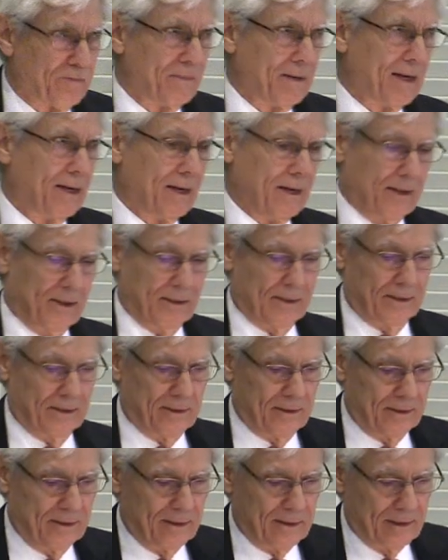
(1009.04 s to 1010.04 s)
me.
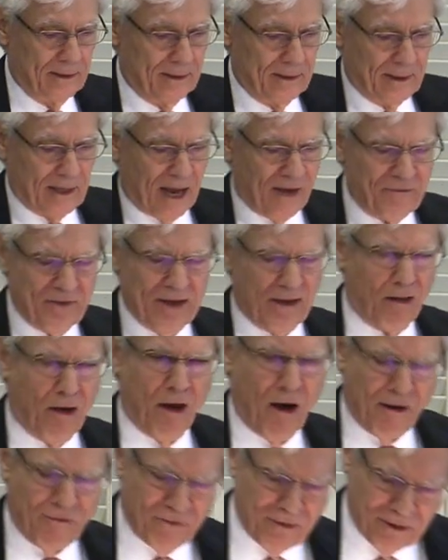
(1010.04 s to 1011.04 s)
I feel
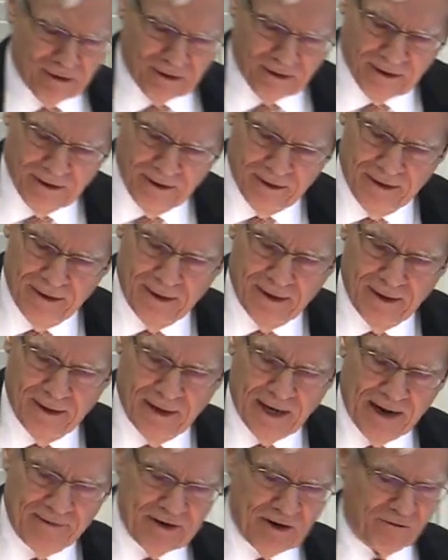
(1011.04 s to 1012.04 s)
awful.
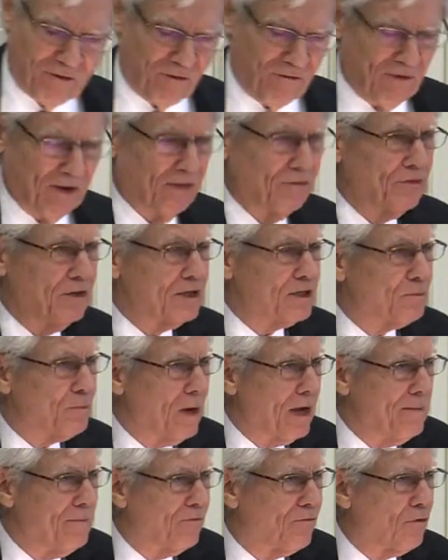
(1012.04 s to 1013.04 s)
I've never felt this
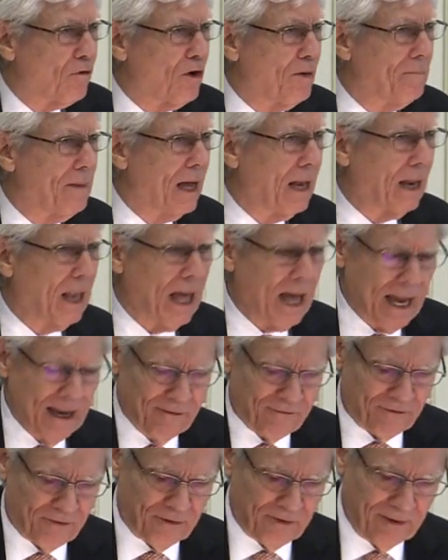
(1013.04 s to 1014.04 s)
way before in my
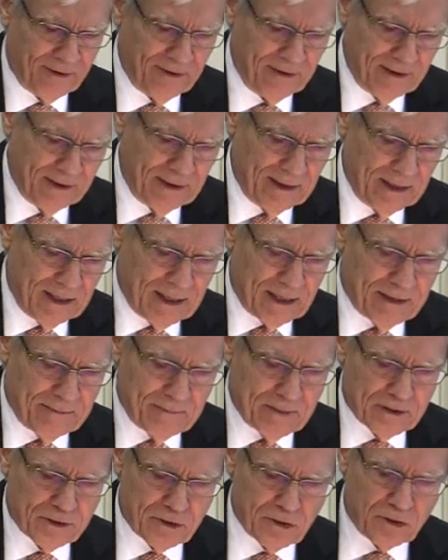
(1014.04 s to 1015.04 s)
life. And
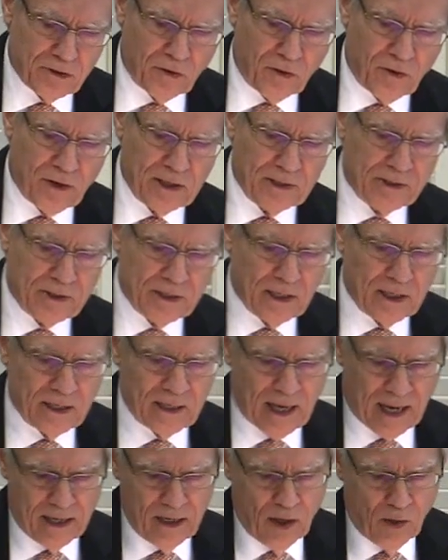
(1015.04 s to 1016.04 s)
Mr. Torrey said,
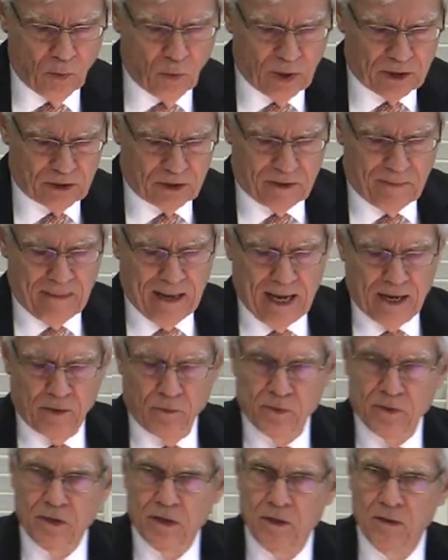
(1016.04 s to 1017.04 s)
I know what's the matter
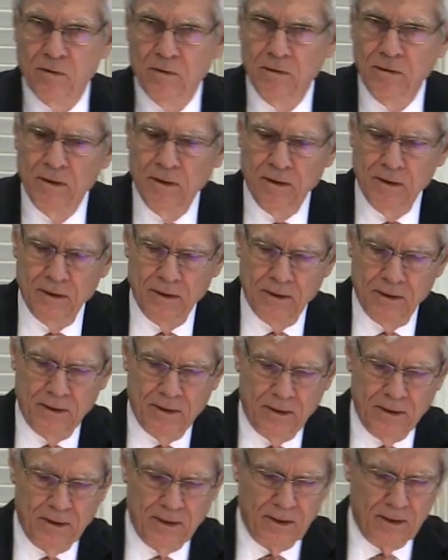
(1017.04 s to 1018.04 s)
with you.
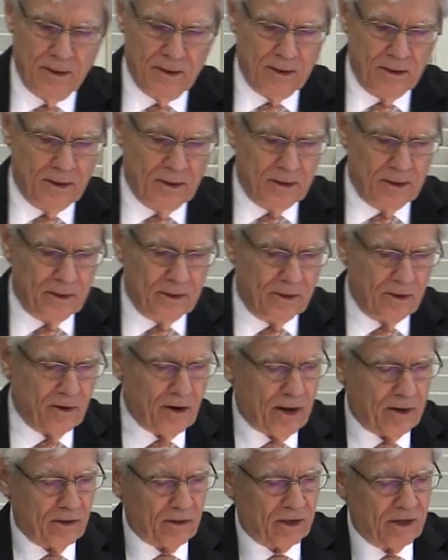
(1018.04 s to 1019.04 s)
You're
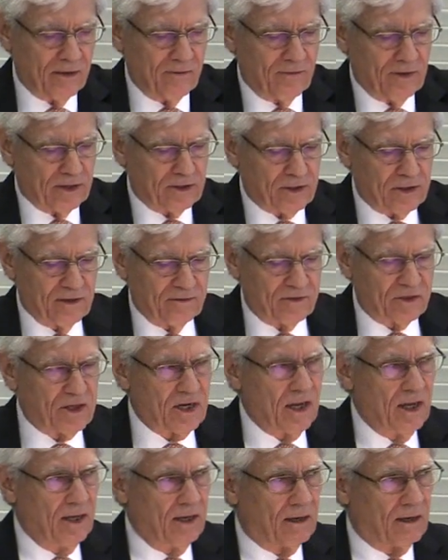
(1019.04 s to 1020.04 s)
under conviction of
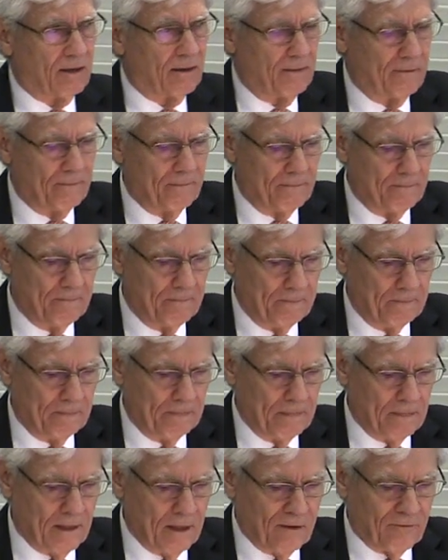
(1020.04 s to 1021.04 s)
sin,
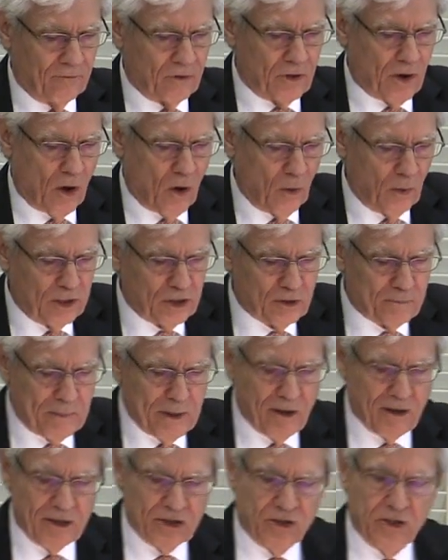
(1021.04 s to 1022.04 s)
for the Holy
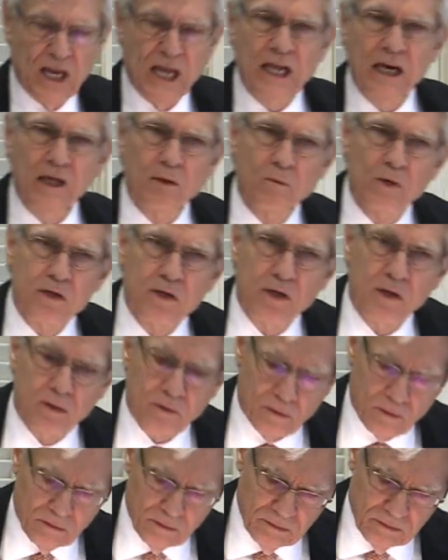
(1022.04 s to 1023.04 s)
Spirit is dealing with
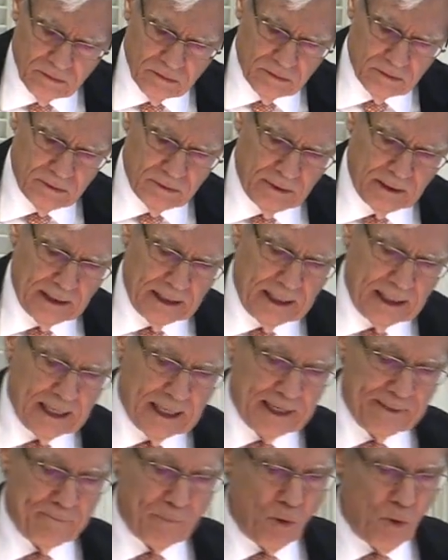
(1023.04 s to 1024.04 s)
you.
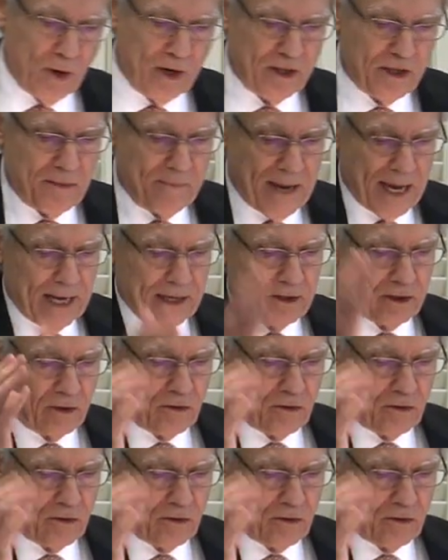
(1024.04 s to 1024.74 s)
And he pointed the man to